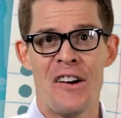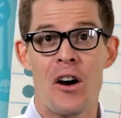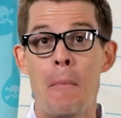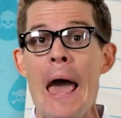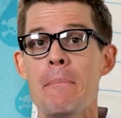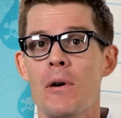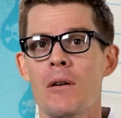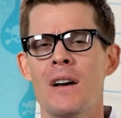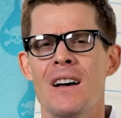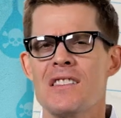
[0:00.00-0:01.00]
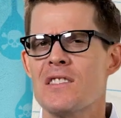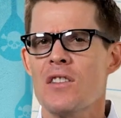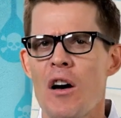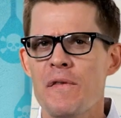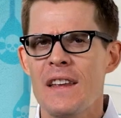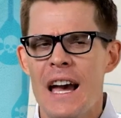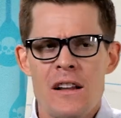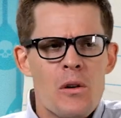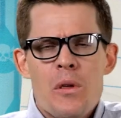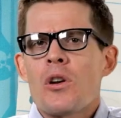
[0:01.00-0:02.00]
On paper, a soft
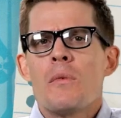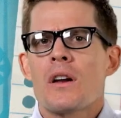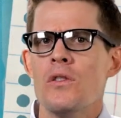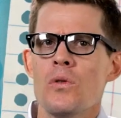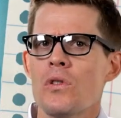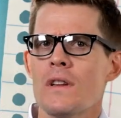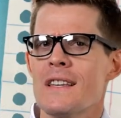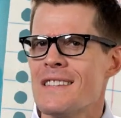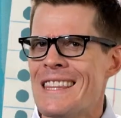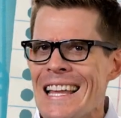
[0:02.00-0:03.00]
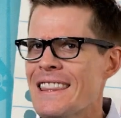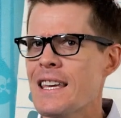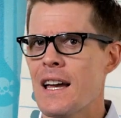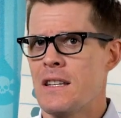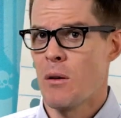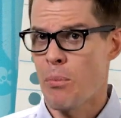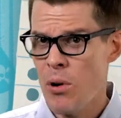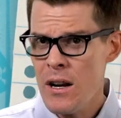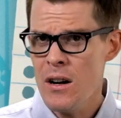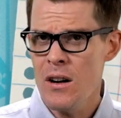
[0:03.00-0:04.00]
ectothermic noodle is not the ideal
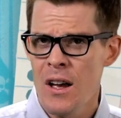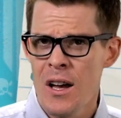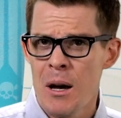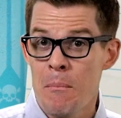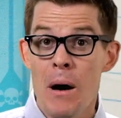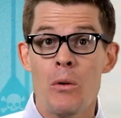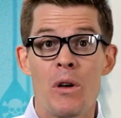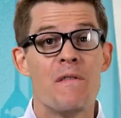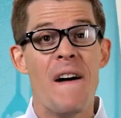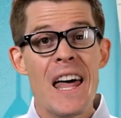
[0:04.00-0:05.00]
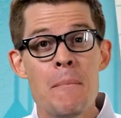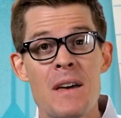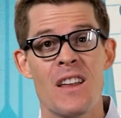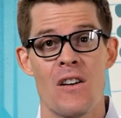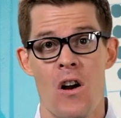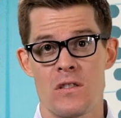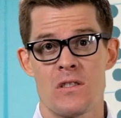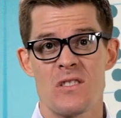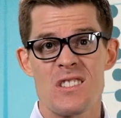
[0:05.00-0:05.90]
predator, but with venom in their arsenal,